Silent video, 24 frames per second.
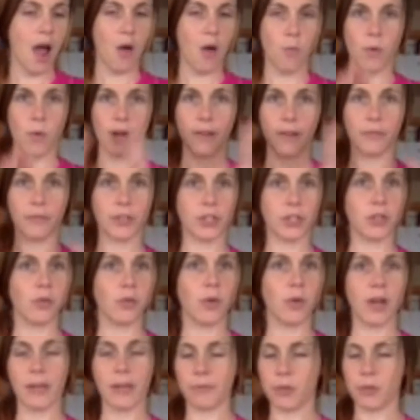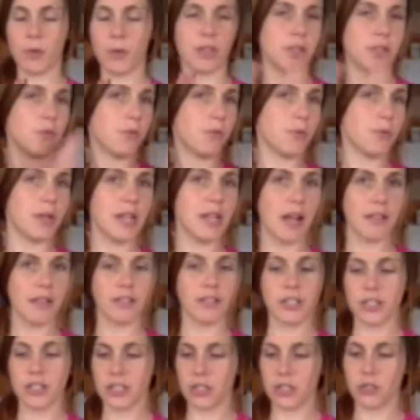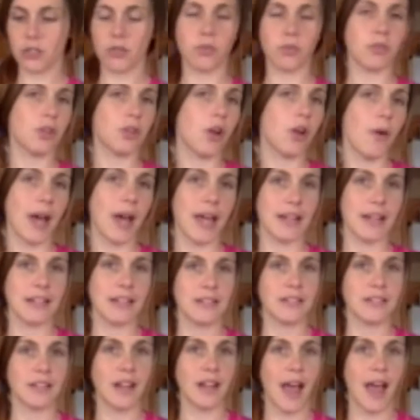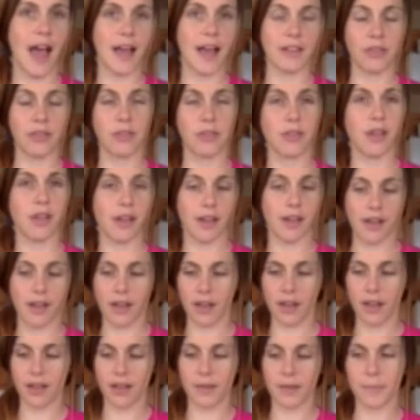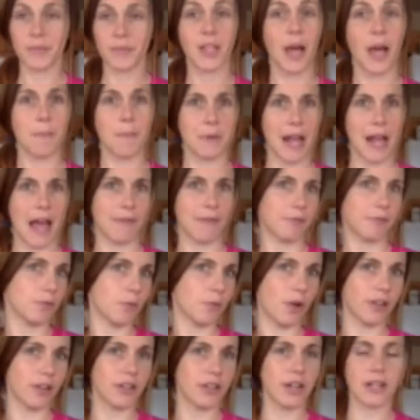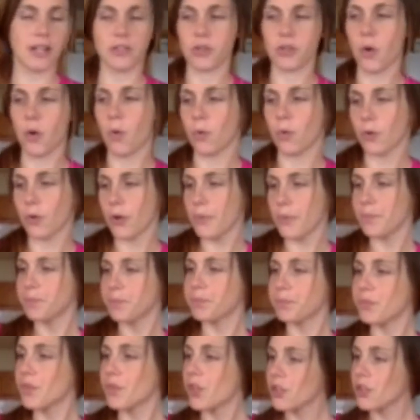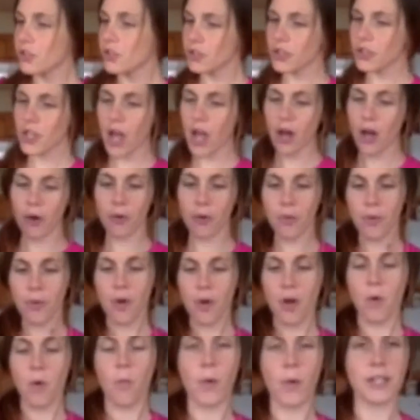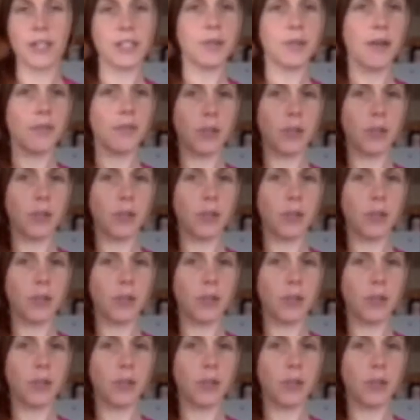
whatever if you want to do 3 colors, you go ahead and add a cup and a half of water in total. So once you have